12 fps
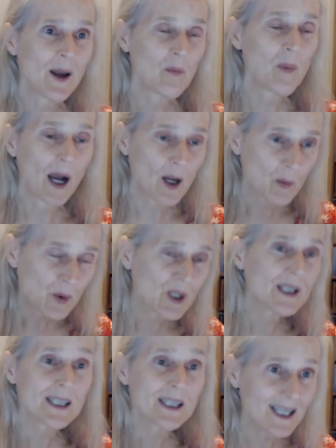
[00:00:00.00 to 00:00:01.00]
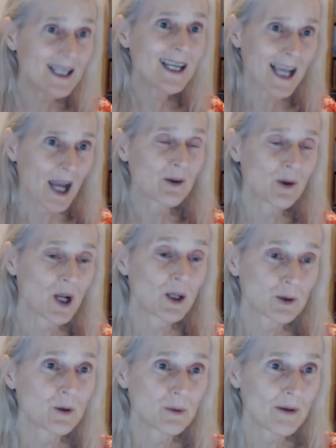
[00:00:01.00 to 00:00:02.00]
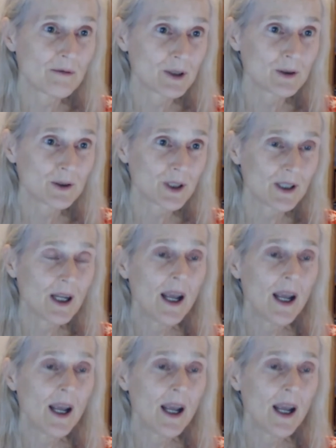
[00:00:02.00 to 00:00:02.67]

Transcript: by a preceding agricultural revolution.